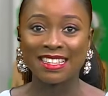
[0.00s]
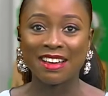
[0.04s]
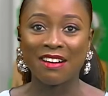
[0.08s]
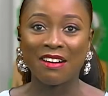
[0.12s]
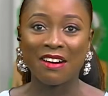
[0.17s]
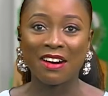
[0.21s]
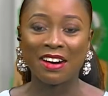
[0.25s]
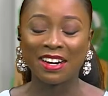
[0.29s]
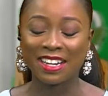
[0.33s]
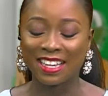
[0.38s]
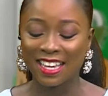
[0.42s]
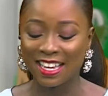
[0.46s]
Now,
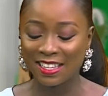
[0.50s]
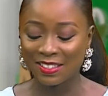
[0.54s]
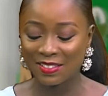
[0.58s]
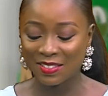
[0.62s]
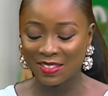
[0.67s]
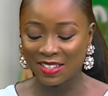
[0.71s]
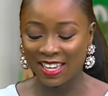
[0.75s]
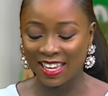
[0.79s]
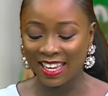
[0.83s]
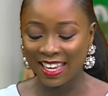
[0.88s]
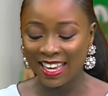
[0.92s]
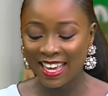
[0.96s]
our guest
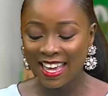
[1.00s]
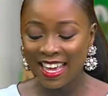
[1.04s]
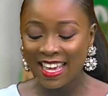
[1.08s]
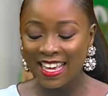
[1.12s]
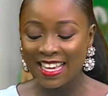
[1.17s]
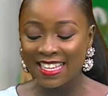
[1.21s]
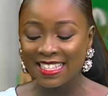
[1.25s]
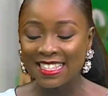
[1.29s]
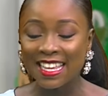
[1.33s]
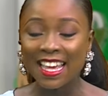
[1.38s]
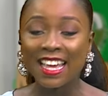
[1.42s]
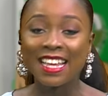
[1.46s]
today
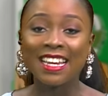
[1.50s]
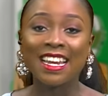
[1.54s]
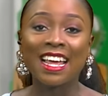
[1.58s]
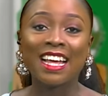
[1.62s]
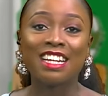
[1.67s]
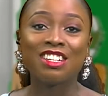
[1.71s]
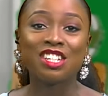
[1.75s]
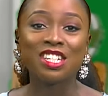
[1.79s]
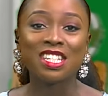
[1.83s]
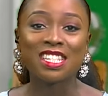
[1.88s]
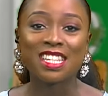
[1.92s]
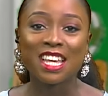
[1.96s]
is
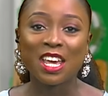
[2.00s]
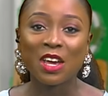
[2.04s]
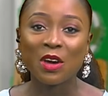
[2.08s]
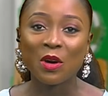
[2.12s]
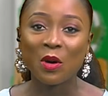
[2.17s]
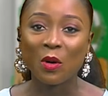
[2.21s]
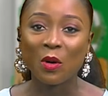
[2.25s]
Enajite